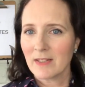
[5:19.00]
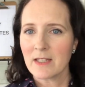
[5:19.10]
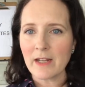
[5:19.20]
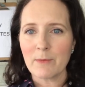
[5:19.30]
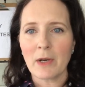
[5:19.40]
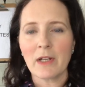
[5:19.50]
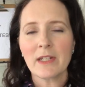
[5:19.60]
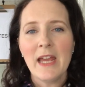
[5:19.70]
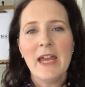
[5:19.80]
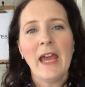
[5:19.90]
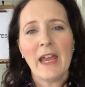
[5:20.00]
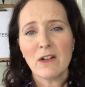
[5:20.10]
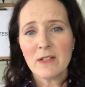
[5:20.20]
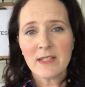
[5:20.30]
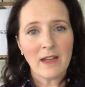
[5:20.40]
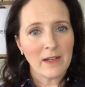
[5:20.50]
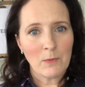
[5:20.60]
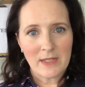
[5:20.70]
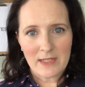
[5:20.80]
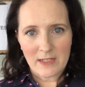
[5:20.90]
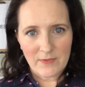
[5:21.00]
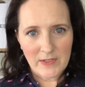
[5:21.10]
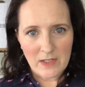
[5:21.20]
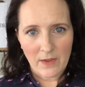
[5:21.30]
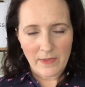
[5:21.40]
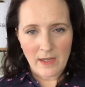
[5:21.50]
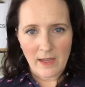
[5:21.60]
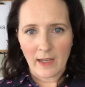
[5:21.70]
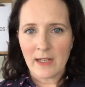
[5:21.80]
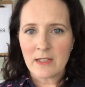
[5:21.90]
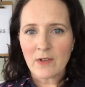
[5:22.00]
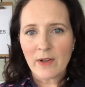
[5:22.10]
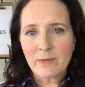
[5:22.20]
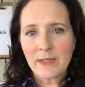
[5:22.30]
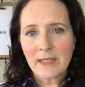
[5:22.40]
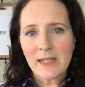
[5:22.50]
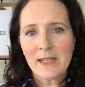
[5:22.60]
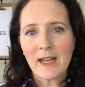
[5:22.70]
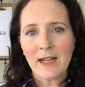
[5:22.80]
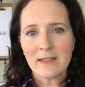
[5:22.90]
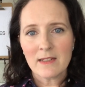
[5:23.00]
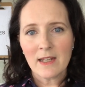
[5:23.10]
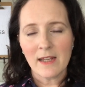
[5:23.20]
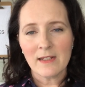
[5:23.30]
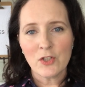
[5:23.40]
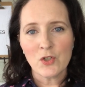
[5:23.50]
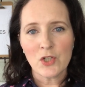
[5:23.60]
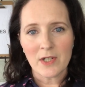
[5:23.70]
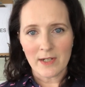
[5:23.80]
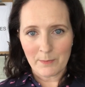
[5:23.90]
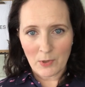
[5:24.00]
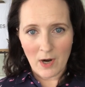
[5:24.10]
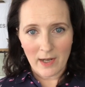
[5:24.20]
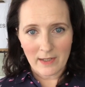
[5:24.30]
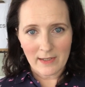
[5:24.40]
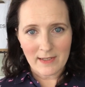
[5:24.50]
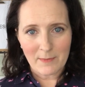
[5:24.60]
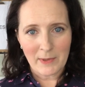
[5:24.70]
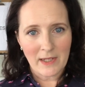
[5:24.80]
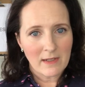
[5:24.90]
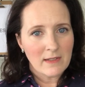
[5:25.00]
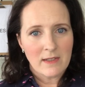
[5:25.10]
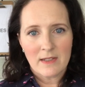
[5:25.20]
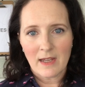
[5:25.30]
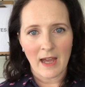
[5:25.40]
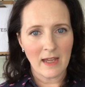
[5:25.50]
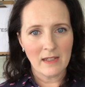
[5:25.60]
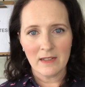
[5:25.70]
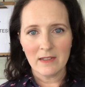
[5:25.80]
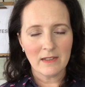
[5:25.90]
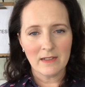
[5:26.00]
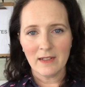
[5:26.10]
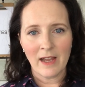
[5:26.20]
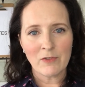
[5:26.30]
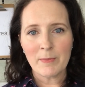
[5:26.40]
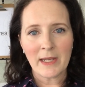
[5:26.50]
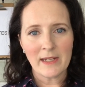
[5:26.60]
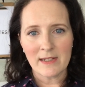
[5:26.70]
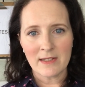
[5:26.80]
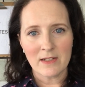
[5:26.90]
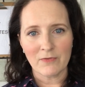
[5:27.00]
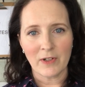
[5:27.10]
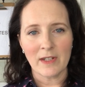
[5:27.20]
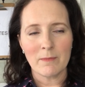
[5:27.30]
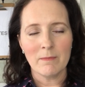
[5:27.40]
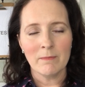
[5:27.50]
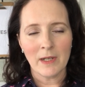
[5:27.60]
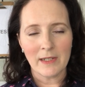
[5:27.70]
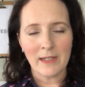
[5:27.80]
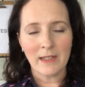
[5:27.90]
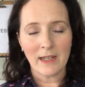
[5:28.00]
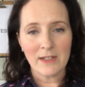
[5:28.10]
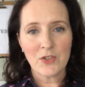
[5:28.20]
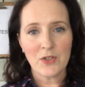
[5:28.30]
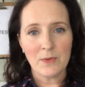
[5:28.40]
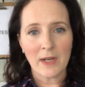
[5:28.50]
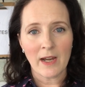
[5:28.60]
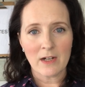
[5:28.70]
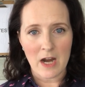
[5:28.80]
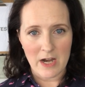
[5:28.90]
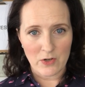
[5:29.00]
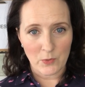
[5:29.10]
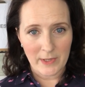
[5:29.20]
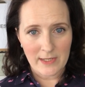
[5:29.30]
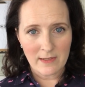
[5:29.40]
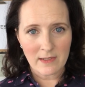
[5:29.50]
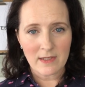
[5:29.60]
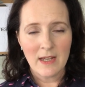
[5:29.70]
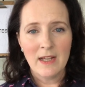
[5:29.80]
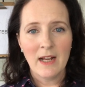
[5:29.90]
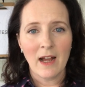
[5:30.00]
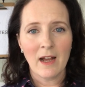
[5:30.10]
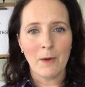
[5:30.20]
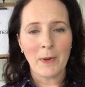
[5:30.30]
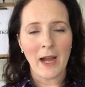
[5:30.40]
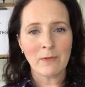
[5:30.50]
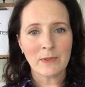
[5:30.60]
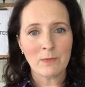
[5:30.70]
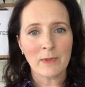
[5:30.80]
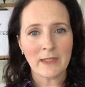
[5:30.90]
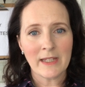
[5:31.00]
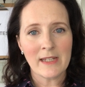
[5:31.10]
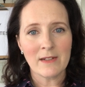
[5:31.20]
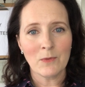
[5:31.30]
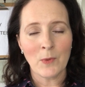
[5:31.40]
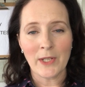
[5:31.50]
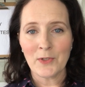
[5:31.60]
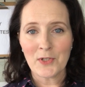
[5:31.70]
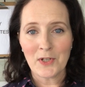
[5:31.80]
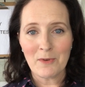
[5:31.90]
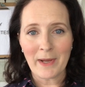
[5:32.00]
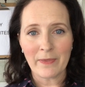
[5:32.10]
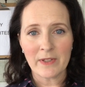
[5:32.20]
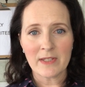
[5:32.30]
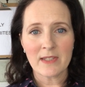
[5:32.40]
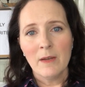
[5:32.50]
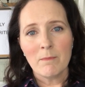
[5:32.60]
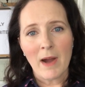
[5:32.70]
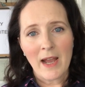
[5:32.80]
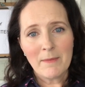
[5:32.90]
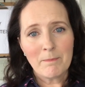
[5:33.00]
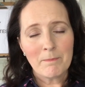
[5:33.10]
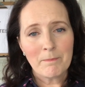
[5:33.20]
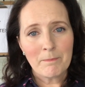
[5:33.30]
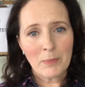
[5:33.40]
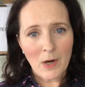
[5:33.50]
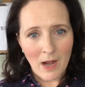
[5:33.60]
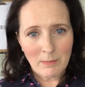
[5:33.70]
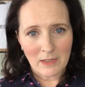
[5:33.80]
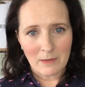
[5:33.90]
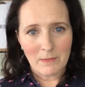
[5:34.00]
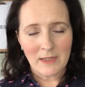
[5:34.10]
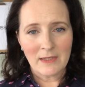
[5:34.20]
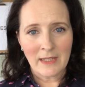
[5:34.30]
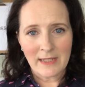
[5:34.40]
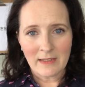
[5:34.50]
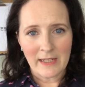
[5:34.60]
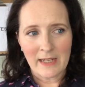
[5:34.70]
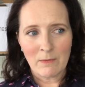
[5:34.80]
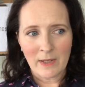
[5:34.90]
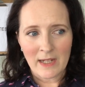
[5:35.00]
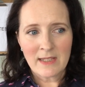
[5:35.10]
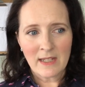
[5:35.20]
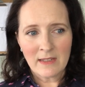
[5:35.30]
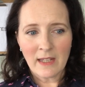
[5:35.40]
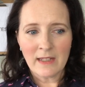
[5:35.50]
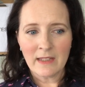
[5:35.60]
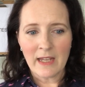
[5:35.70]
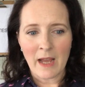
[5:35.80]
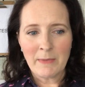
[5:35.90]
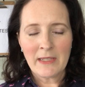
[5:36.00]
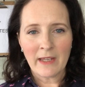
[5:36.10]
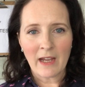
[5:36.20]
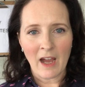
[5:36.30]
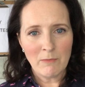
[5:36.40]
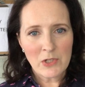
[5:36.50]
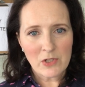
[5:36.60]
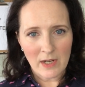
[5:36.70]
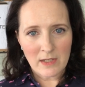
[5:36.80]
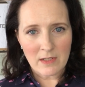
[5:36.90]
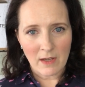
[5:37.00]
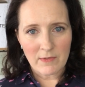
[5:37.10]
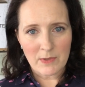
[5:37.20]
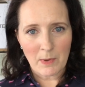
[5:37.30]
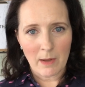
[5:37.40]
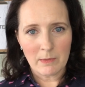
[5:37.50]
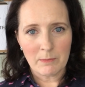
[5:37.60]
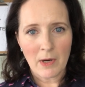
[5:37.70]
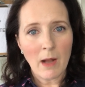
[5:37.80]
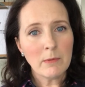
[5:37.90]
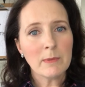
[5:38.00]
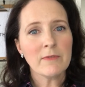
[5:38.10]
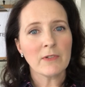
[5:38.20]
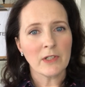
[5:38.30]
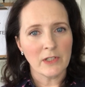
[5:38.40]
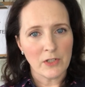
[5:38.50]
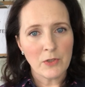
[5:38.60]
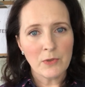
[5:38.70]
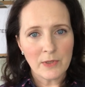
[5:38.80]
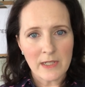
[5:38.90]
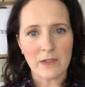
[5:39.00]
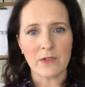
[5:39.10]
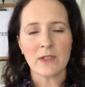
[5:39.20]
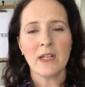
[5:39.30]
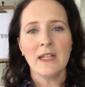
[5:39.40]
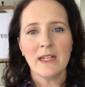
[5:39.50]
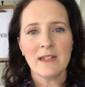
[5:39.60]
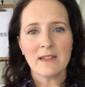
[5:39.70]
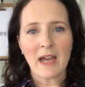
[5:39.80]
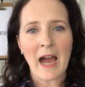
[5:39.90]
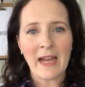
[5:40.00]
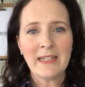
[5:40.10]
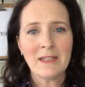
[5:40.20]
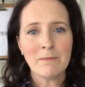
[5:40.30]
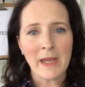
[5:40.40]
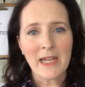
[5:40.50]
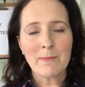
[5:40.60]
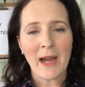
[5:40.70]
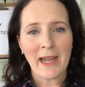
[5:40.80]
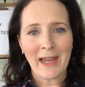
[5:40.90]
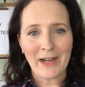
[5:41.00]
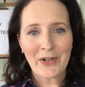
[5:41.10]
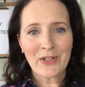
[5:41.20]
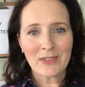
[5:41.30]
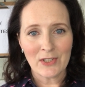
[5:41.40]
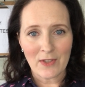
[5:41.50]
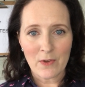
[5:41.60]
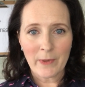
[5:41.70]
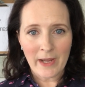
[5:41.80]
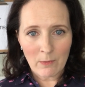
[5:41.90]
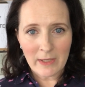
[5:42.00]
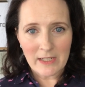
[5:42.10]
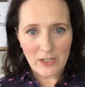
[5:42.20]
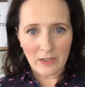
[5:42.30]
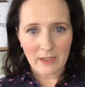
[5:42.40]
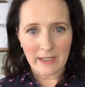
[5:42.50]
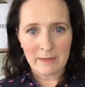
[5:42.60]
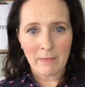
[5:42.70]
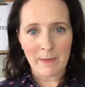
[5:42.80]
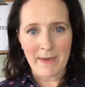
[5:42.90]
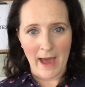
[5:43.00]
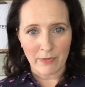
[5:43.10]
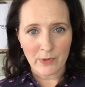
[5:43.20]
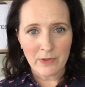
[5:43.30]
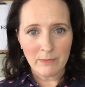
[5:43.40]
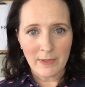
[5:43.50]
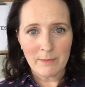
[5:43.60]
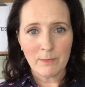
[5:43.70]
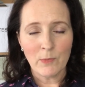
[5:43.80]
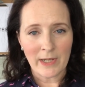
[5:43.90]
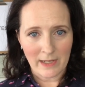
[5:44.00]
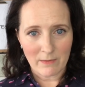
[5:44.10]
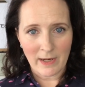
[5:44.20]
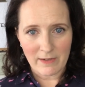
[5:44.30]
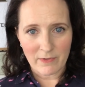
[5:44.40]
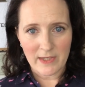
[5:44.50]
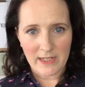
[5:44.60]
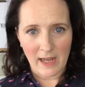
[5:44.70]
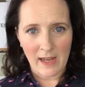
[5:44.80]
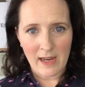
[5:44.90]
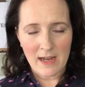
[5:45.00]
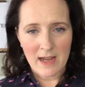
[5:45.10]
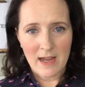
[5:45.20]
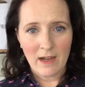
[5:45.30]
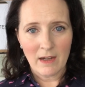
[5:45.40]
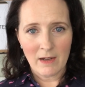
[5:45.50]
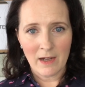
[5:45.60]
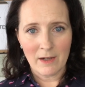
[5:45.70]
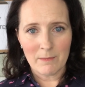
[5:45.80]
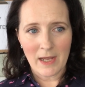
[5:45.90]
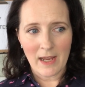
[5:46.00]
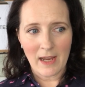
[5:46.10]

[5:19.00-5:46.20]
It's a hair product. Hair is not a one size fits all thing, and so I really hesitate to share a product because everybody is different. But in case you and I are hair twins, I would really want you to know about this. My problem lately, and when I say lately, I mean like I've been trying to solve this problem probably for a good 2 years, is I can make my hair look the way I want it to look in my bathroom when I get ready for the day. And